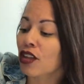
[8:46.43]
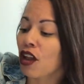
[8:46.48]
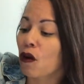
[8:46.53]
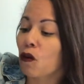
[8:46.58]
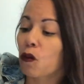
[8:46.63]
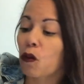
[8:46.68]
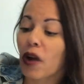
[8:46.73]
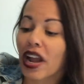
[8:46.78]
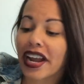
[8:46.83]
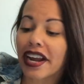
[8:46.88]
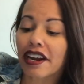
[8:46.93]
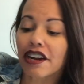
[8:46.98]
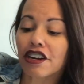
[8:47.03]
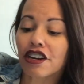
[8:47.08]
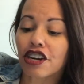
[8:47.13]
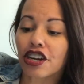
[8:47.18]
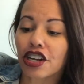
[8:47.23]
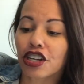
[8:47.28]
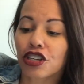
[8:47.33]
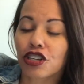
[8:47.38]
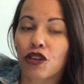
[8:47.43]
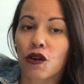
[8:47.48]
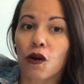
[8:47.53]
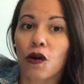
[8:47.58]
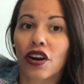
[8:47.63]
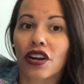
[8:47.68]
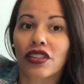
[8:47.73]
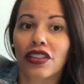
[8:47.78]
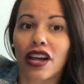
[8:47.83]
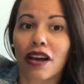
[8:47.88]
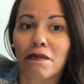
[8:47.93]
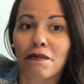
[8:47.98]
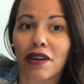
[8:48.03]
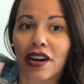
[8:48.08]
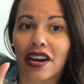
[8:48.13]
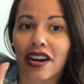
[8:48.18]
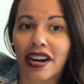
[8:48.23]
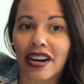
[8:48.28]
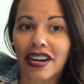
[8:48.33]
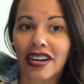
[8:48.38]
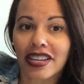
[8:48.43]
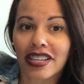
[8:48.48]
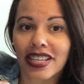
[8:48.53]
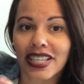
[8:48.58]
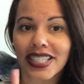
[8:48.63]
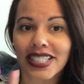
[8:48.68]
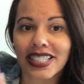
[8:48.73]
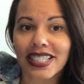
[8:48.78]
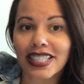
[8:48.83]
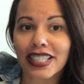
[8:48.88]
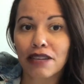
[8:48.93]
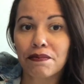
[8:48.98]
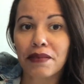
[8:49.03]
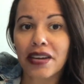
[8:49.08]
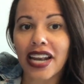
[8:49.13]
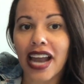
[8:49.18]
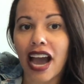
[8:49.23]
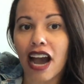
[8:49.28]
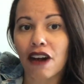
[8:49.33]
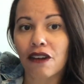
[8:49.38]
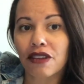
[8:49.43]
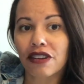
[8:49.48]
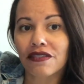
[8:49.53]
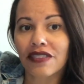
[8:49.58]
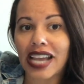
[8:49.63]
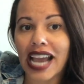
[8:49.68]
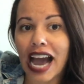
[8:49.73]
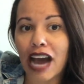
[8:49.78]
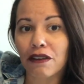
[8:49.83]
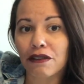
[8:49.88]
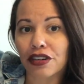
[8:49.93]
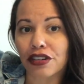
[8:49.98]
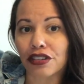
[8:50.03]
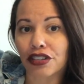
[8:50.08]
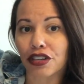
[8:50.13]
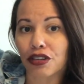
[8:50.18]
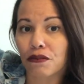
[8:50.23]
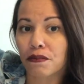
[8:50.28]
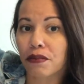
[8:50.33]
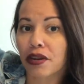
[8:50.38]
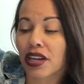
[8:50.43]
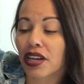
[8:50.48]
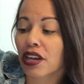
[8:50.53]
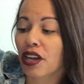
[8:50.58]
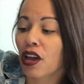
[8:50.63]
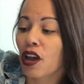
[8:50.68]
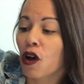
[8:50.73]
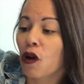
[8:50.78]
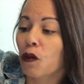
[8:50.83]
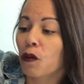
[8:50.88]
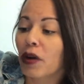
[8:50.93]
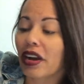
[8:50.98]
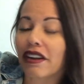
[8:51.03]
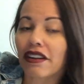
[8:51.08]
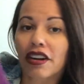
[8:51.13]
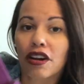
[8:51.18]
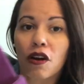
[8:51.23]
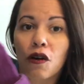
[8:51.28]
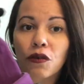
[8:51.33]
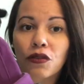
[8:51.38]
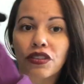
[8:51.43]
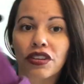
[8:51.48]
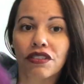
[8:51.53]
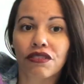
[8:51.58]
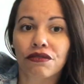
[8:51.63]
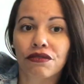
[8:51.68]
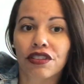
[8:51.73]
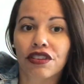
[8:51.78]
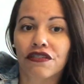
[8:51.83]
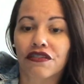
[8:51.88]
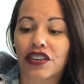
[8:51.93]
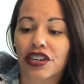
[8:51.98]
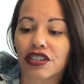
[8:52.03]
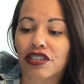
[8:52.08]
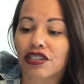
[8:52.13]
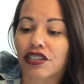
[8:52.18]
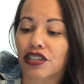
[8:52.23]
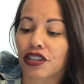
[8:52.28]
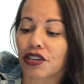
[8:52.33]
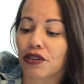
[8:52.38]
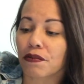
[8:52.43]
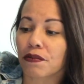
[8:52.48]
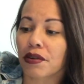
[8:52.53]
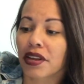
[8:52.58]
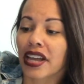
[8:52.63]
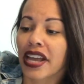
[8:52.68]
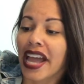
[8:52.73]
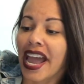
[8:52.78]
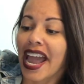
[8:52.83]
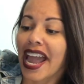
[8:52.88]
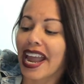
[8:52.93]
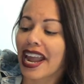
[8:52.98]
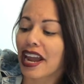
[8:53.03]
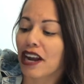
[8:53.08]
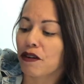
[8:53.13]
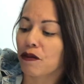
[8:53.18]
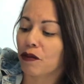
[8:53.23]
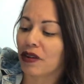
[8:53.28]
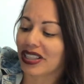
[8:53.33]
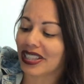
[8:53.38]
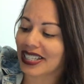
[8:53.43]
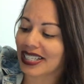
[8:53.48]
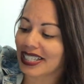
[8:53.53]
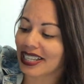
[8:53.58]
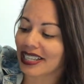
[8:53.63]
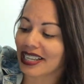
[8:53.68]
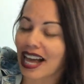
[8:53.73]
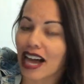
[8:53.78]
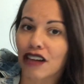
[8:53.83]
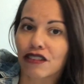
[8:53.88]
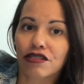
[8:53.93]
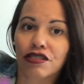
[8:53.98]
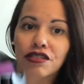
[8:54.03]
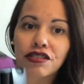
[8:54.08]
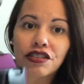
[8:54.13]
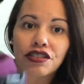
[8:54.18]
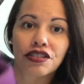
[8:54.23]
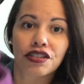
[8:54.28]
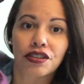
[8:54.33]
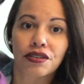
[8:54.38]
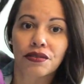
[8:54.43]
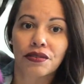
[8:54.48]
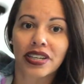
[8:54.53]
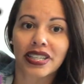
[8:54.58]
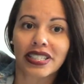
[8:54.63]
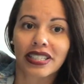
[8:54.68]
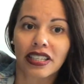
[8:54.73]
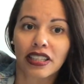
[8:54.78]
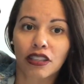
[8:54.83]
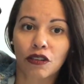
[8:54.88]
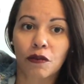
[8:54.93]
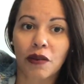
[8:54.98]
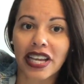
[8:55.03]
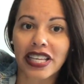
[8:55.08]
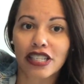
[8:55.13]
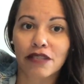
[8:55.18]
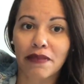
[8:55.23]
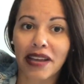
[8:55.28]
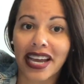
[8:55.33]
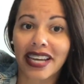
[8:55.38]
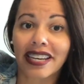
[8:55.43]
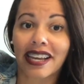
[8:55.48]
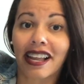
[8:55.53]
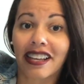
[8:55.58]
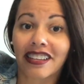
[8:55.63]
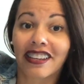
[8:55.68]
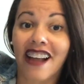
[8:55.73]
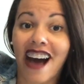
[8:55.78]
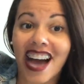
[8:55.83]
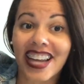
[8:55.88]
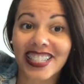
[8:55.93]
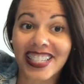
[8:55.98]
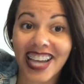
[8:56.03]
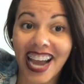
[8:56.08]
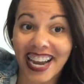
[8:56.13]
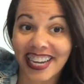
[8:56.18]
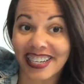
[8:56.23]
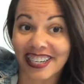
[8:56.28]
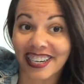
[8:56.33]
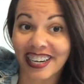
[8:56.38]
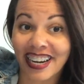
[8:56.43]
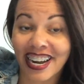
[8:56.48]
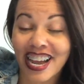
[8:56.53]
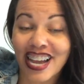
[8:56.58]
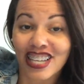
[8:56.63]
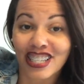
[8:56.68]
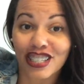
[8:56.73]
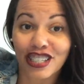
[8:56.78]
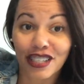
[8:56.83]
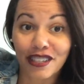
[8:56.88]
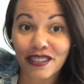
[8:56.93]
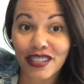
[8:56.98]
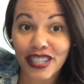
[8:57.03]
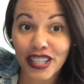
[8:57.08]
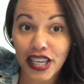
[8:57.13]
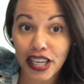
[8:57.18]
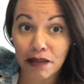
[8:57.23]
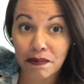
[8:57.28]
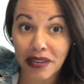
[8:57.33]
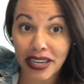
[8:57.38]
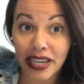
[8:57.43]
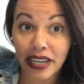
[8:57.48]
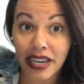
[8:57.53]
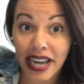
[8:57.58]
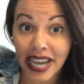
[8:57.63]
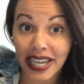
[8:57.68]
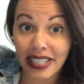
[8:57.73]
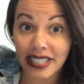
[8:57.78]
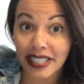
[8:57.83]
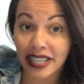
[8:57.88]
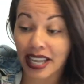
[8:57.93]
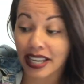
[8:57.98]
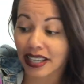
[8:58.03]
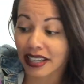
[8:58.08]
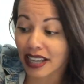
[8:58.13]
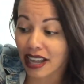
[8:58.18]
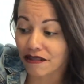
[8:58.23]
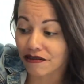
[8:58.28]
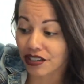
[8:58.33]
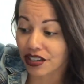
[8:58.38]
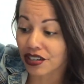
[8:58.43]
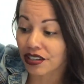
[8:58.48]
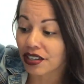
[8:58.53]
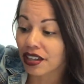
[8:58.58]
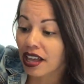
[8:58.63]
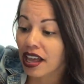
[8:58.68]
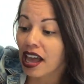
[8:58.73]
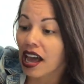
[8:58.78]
wear your lumbar, slip it out of the outer loop. Wear it only through the first loop. And what this allows you to do is get the waistband a lot tighter so you can keep it nice and level.